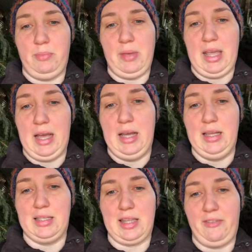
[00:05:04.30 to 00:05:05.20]

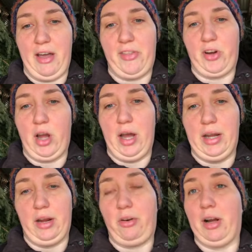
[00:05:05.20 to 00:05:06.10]
because they've either got
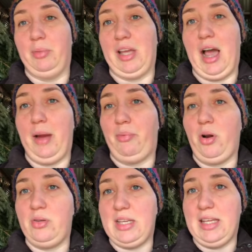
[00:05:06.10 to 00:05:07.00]
incredibly high
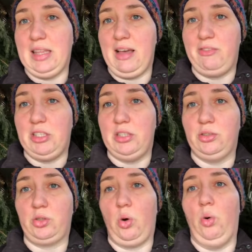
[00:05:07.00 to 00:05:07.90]
protein
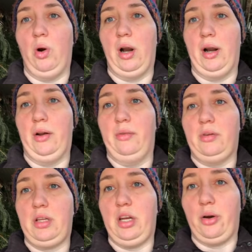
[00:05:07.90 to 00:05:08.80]
levels or,
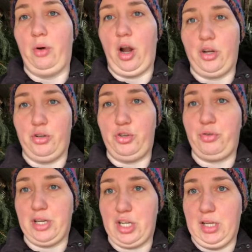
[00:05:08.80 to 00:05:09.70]
you know, are
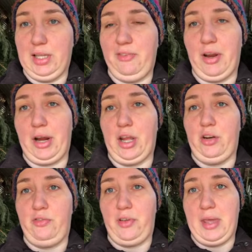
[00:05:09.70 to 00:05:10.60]
nutritionally very
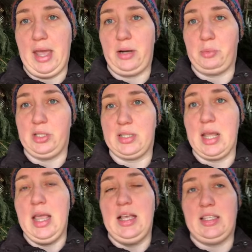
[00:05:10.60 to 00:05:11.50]
good for the animals.
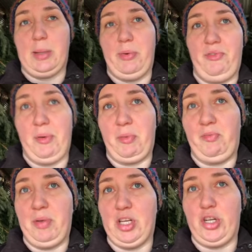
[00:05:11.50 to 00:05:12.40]
Some of them
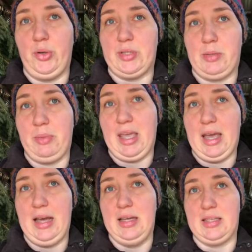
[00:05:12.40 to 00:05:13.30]
have been chosen
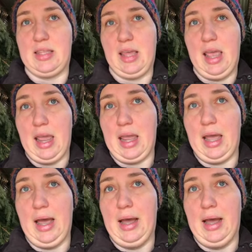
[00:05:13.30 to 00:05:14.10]
because they